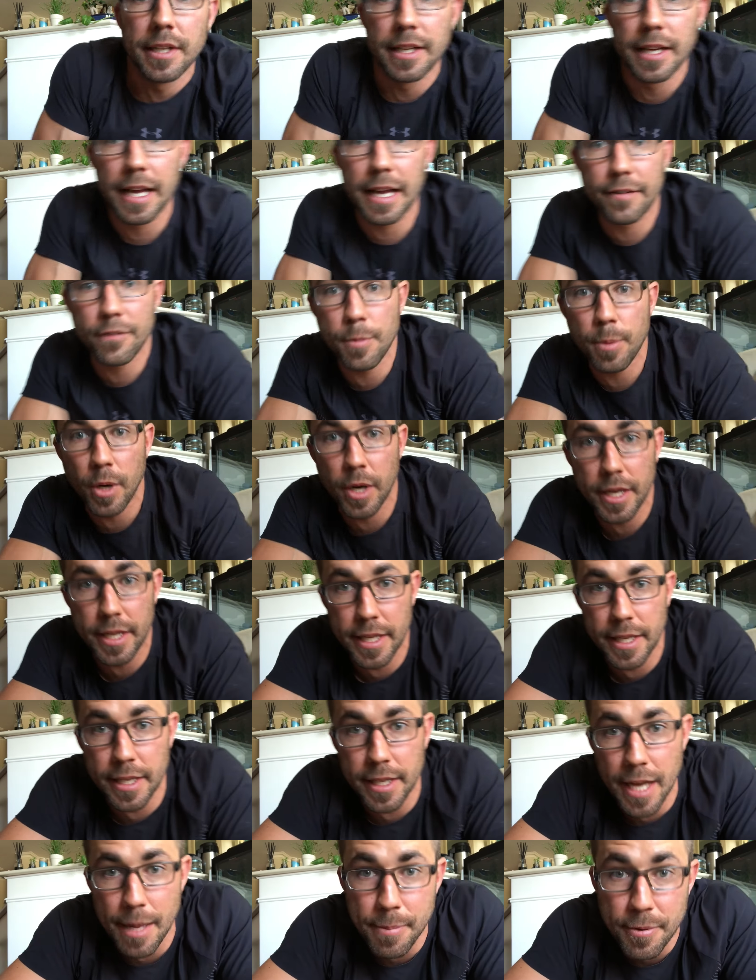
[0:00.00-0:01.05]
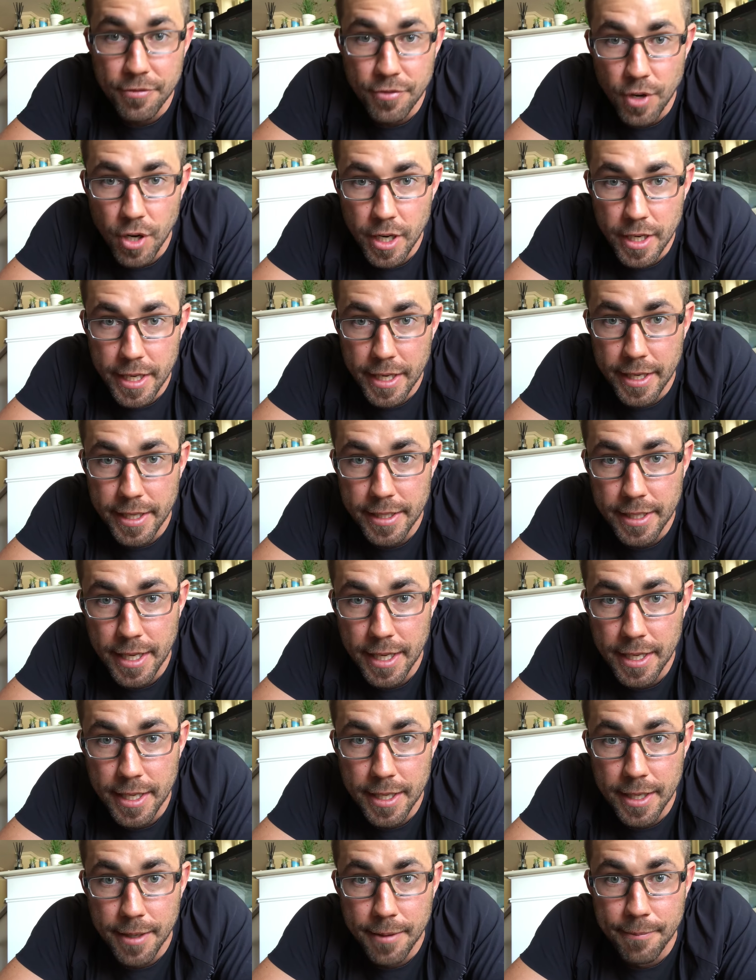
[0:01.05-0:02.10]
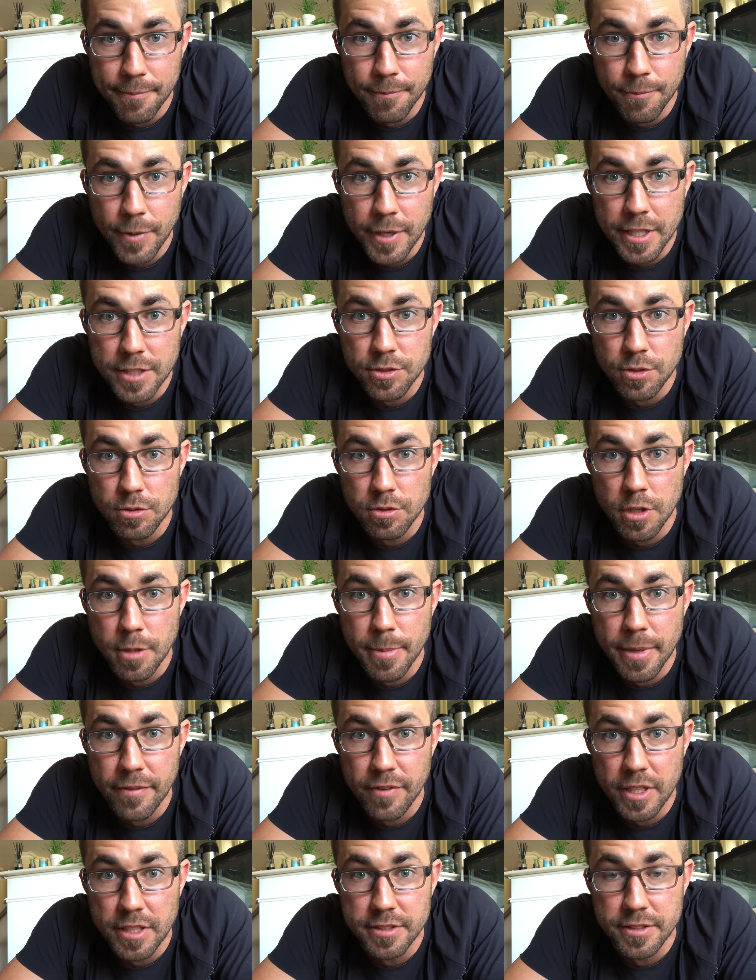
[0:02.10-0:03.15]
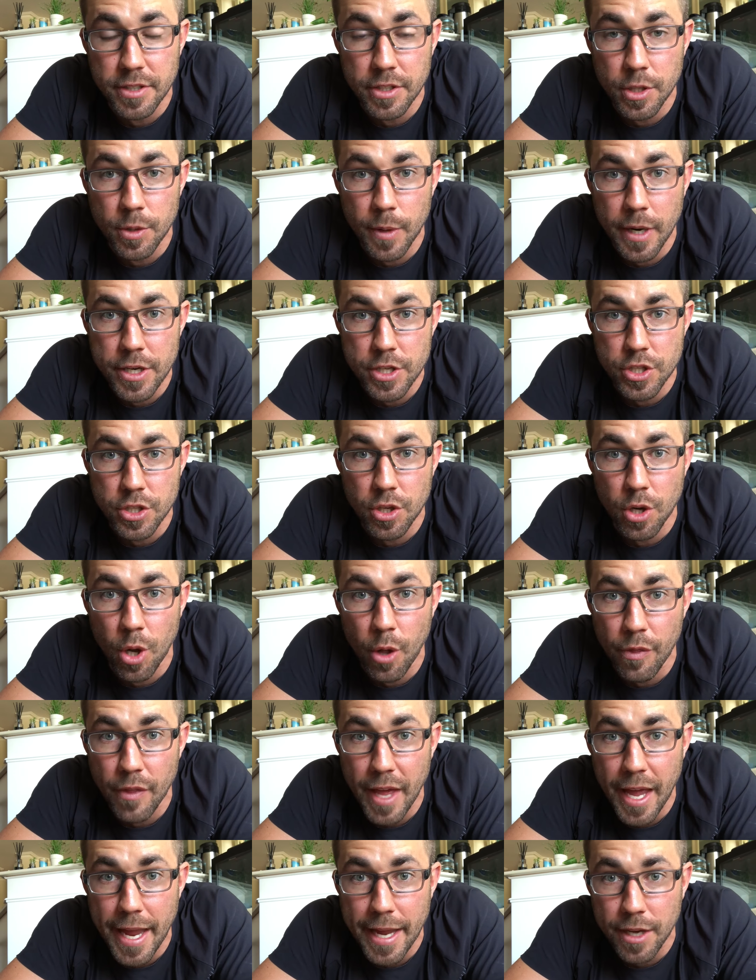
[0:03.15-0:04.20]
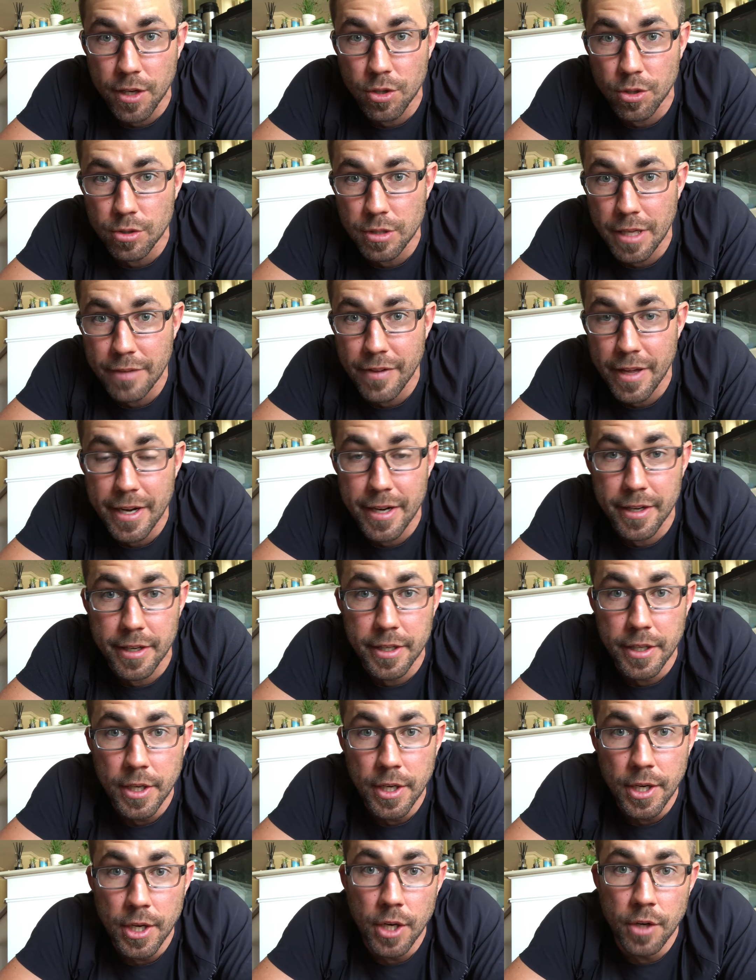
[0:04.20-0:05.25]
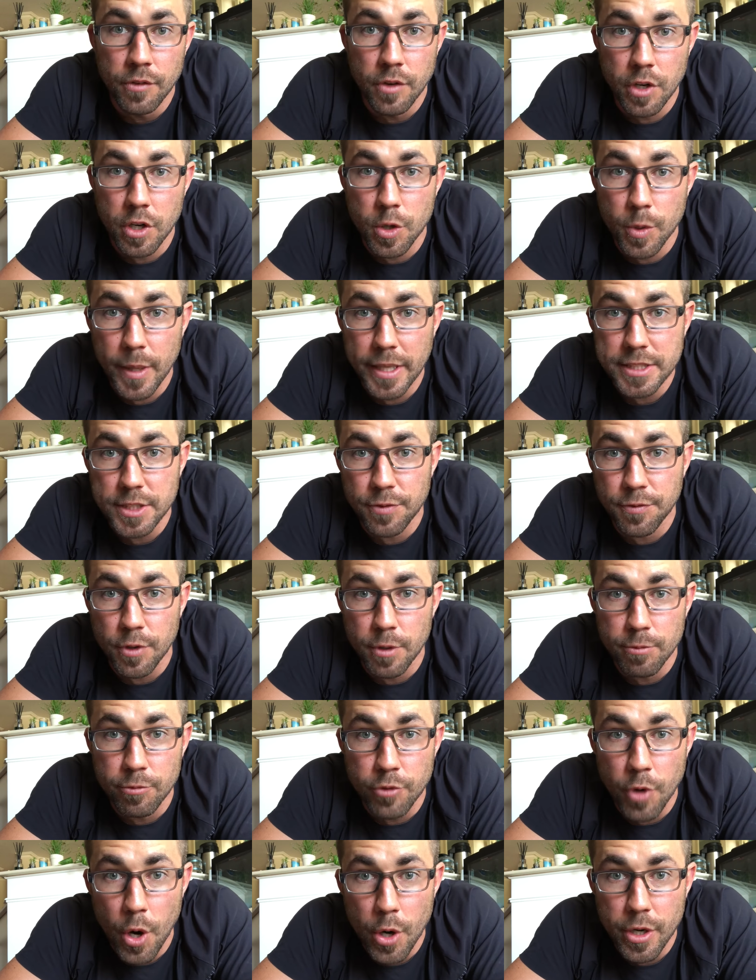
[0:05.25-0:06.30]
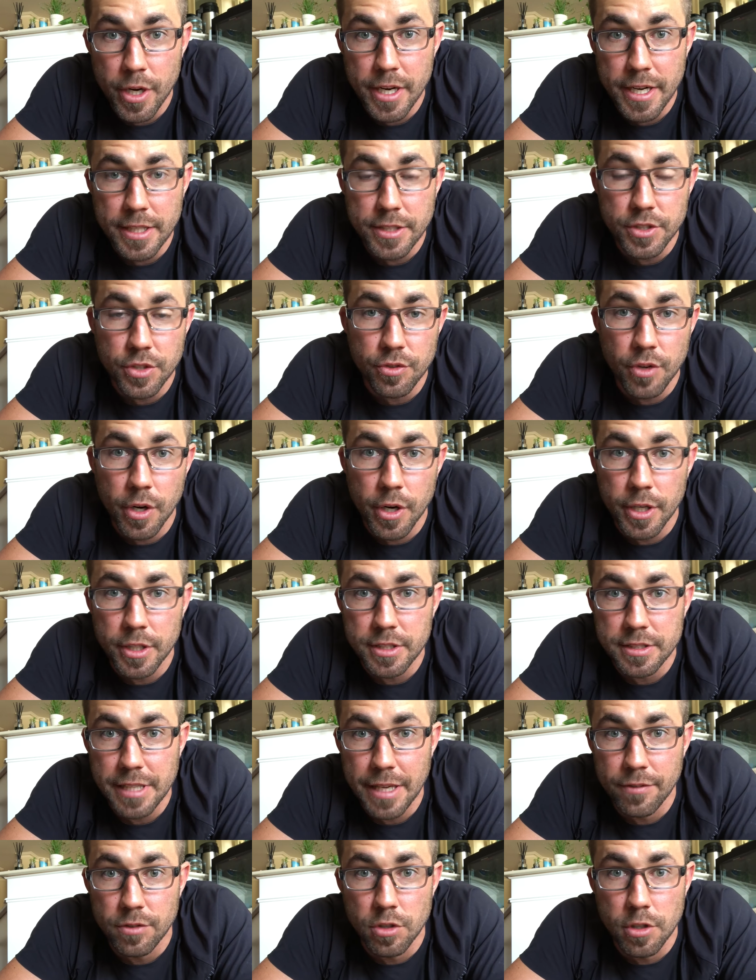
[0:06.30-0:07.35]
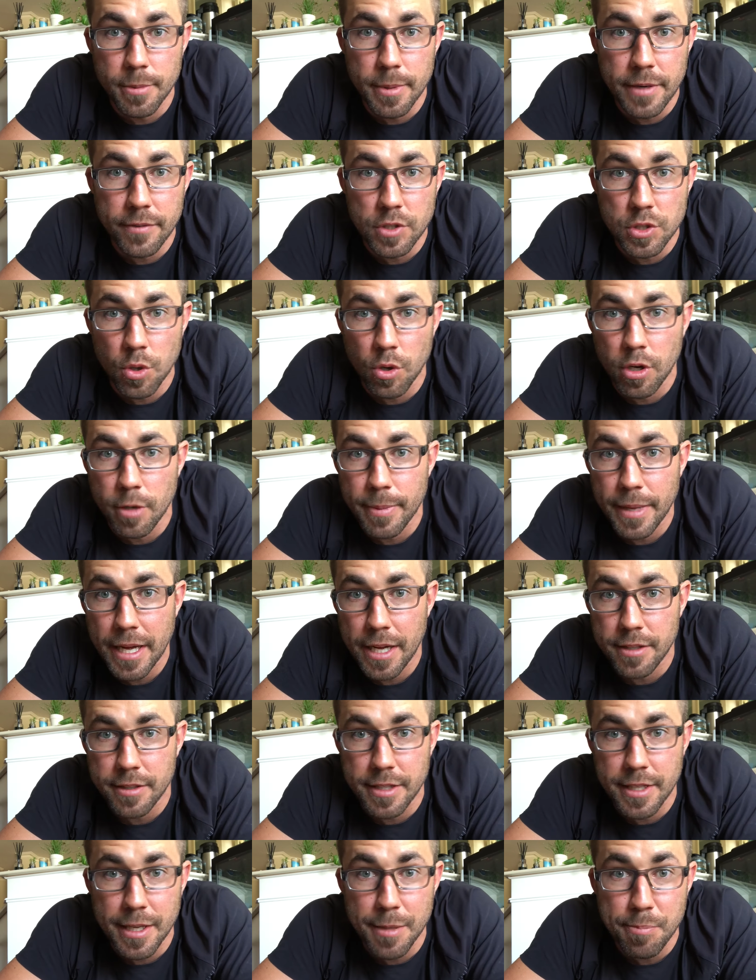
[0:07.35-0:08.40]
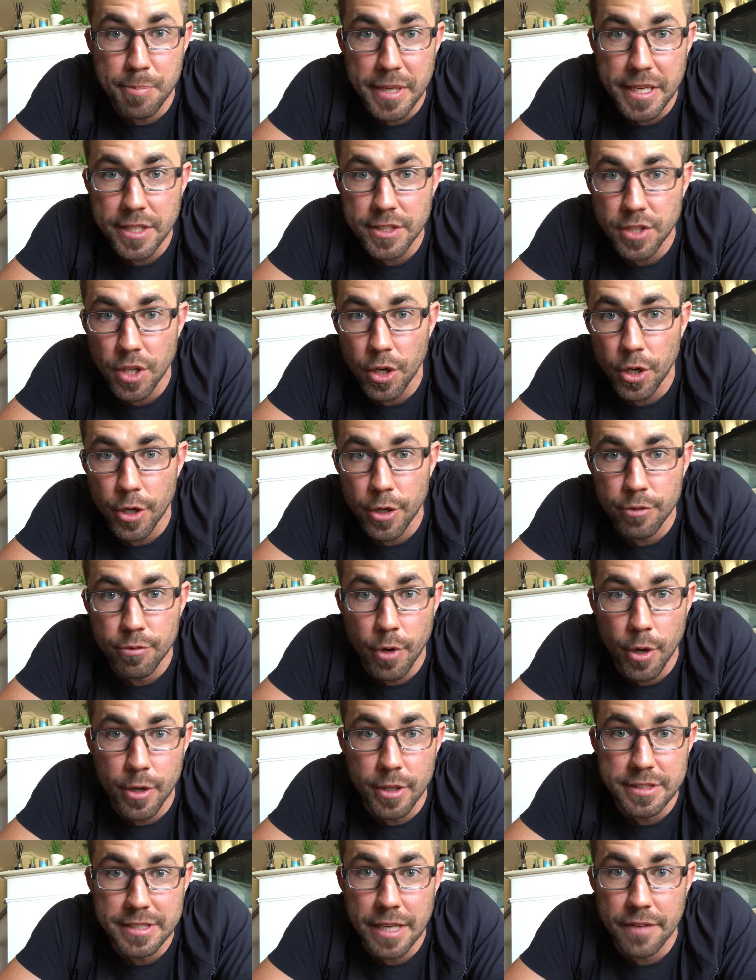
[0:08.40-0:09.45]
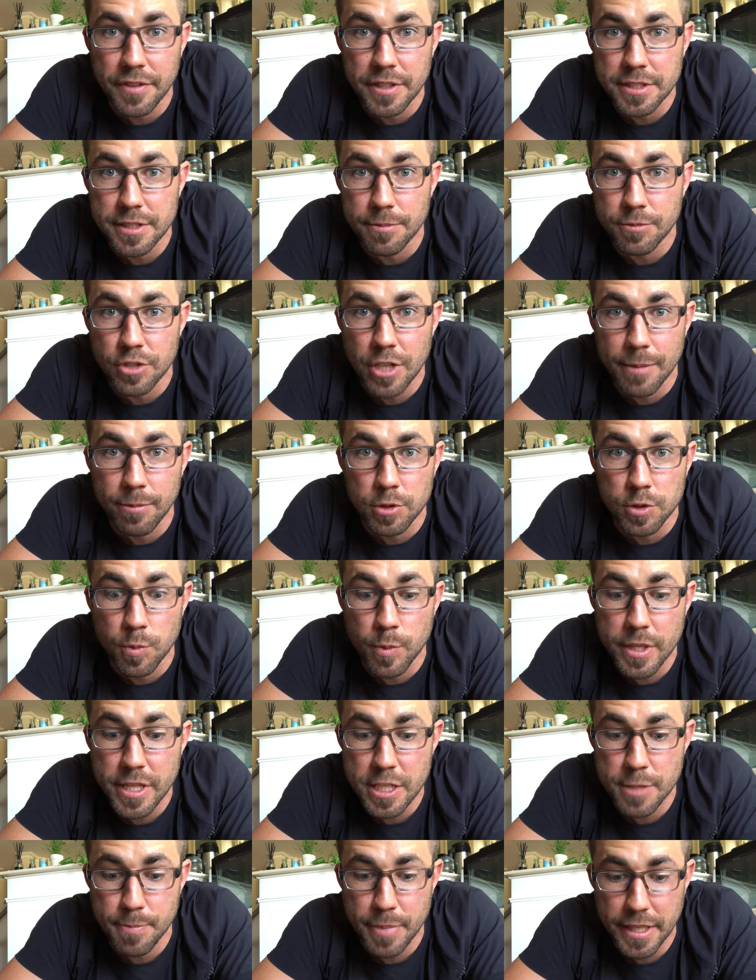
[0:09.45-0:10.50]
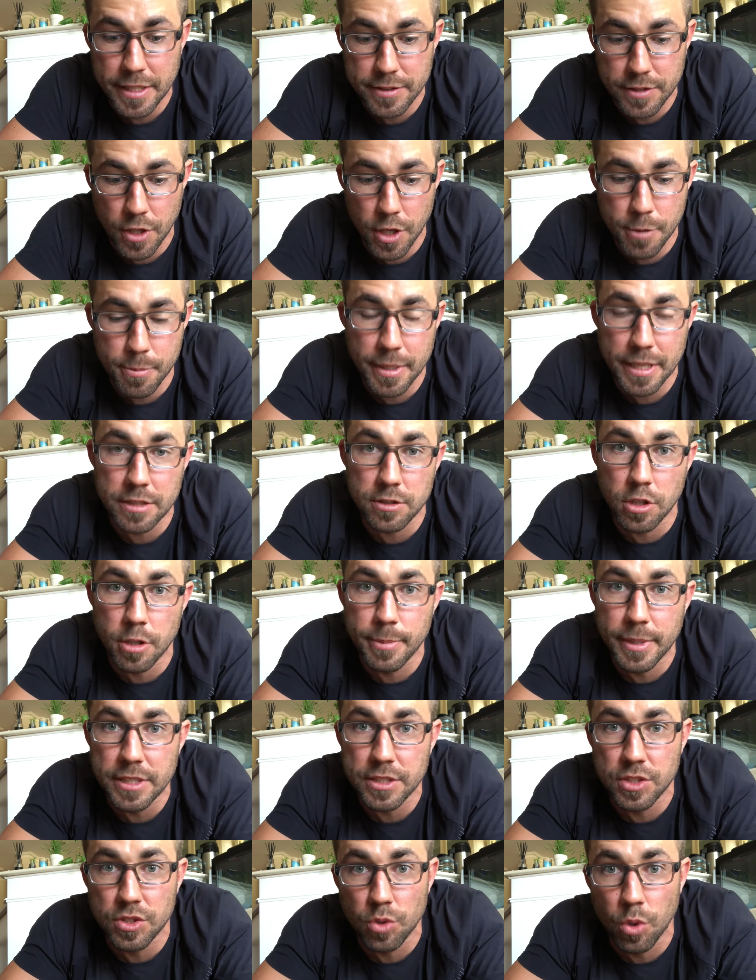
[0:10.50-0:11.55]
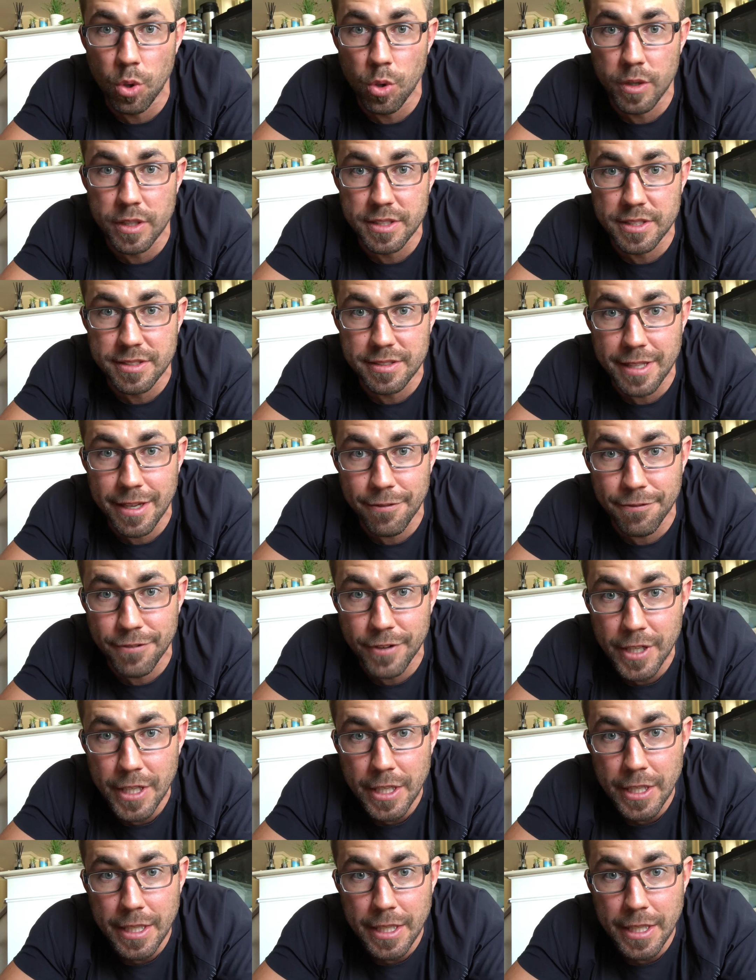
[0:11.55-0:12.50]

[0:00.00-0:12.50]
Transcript: Hey everybody, happy Friday. We're going to do a little bit of a continuation on the ankle. I've had a request from Ronan in Toronto just to have a little bit of a talk about the big toe. Ronan's having some troubles with his big toe being a little bit sore and stiff.